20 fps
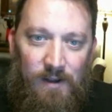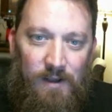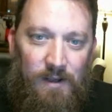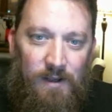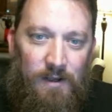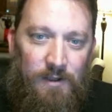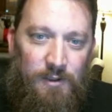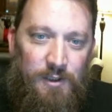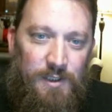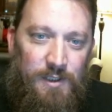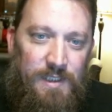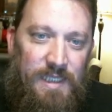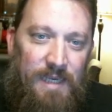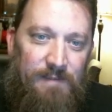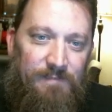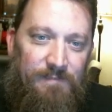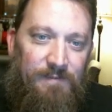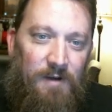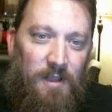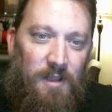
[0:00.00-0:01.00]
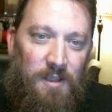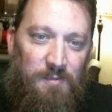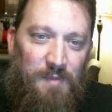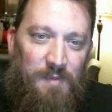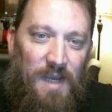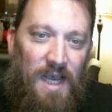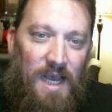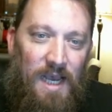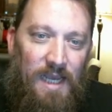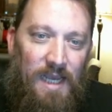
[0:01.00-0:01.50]
just kept falling
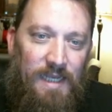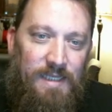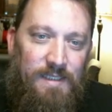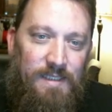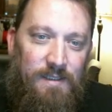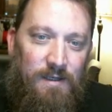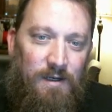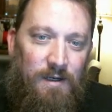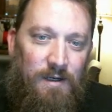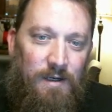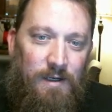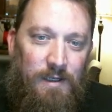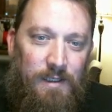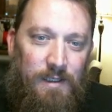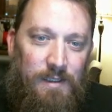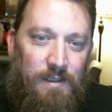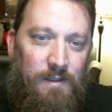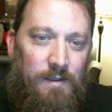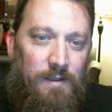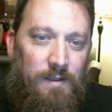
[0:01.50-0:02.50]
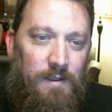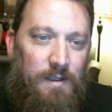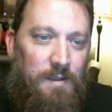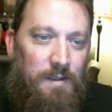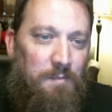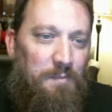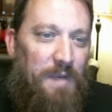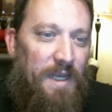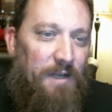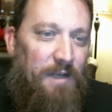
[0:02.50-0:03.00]
behind on
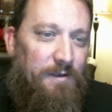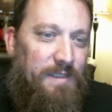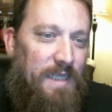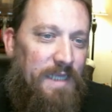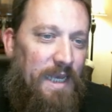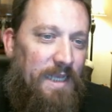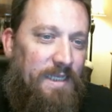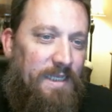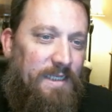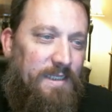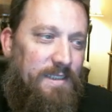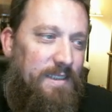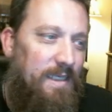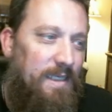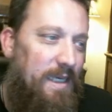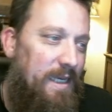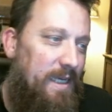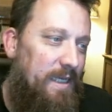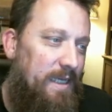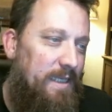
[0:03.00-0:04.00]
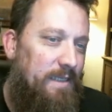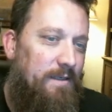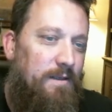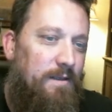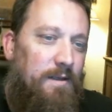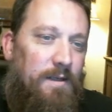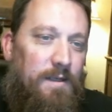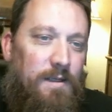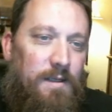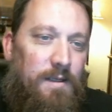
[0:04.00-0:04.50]
battle tactics and
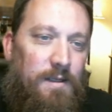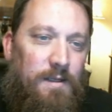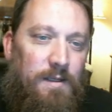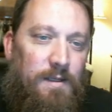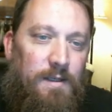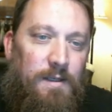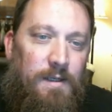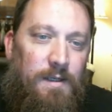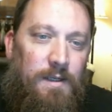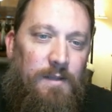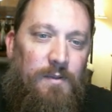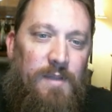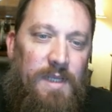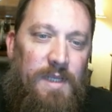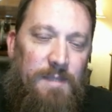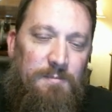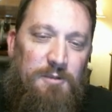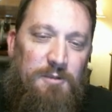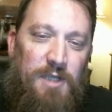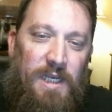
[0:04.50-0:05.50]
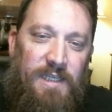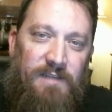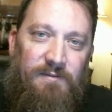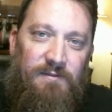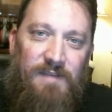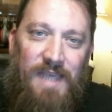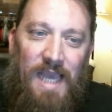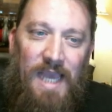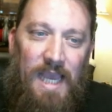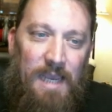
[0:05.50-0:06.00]
the objective
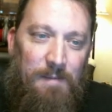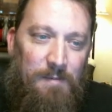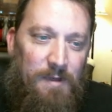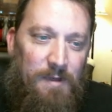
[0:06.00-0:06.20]
game.